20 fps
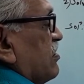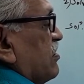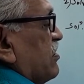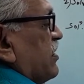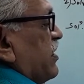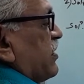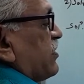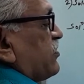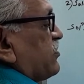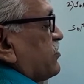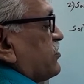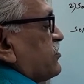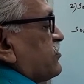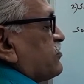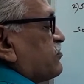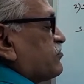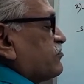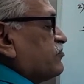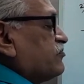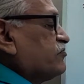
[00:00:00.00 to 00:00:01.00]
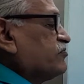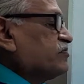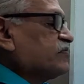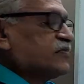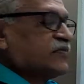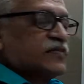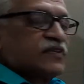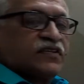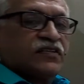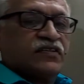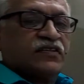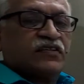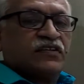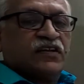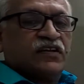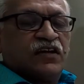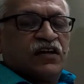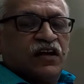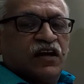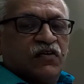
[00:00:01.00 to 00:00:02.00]
x.
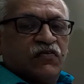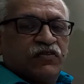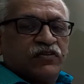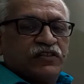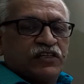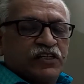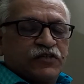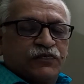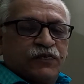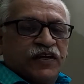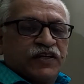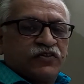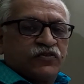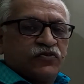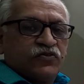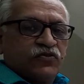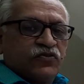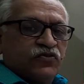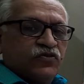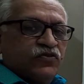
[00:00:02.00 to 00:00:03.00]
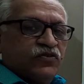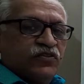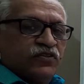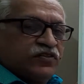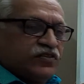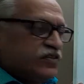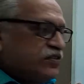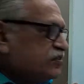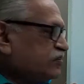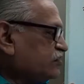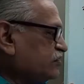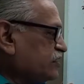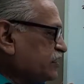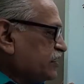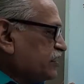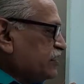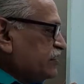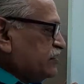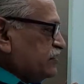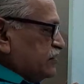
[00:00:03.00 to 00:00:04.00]
With respect to
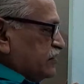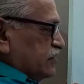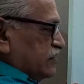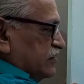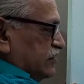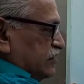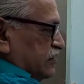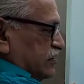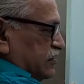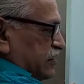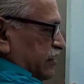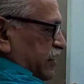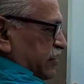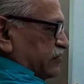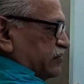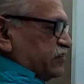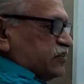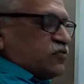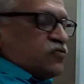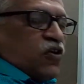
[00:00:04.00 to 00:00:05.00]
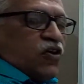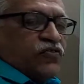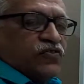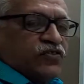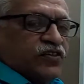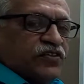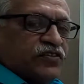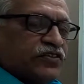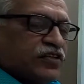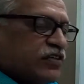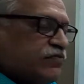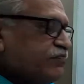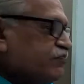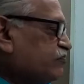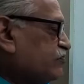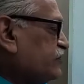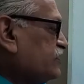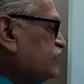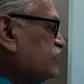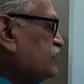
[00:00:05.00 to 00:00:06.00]
t, x is constant term.
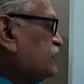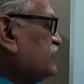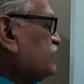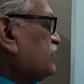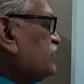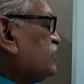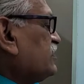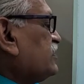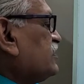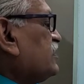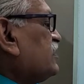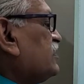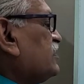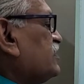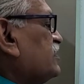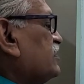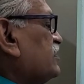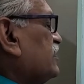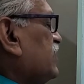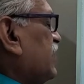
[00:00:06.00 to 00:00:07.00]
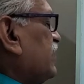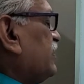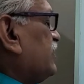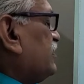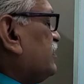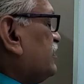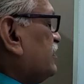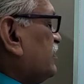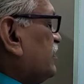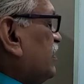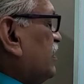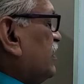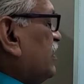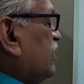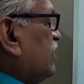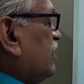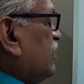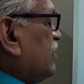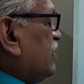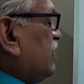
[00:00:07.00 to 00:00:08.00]
Then
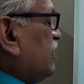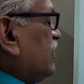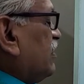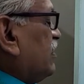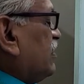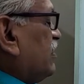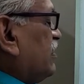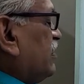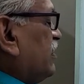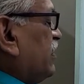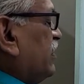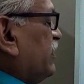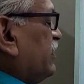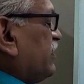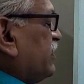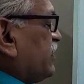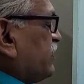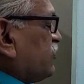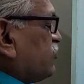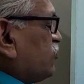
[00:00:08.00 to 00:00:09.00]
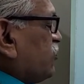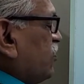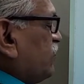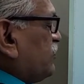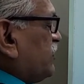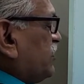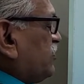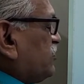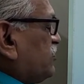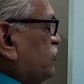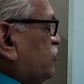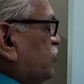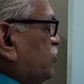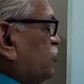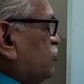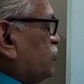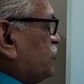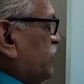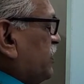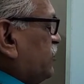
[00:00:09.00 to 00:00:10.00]
integration of this dou
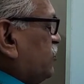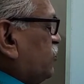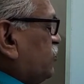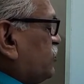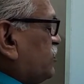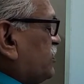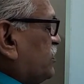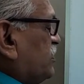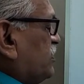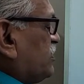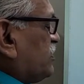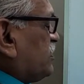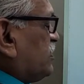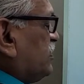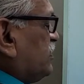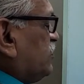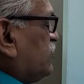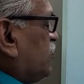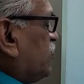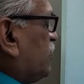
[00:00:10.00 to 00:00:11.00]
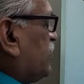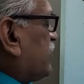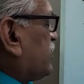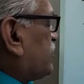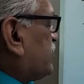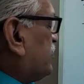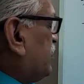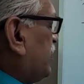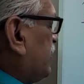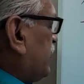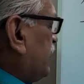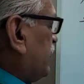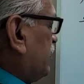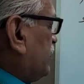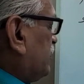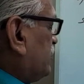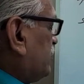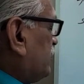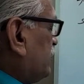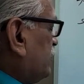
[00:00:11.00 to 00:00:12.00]
2u by dou t dou x
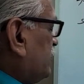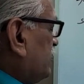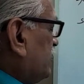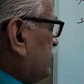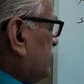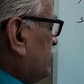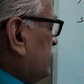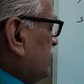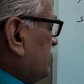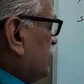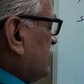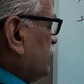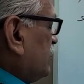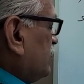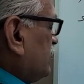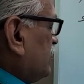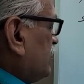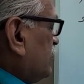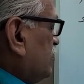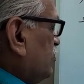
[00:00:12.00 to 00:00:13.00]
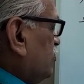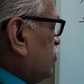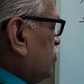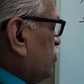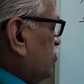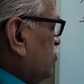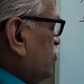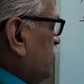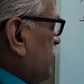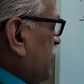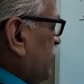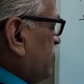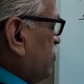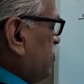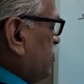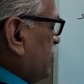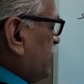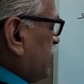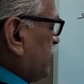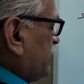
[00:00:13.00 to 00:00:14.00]
is dou u by
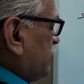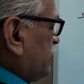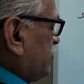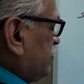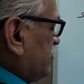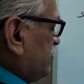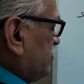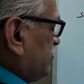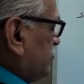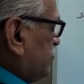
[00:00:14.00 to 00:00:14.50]
dou x,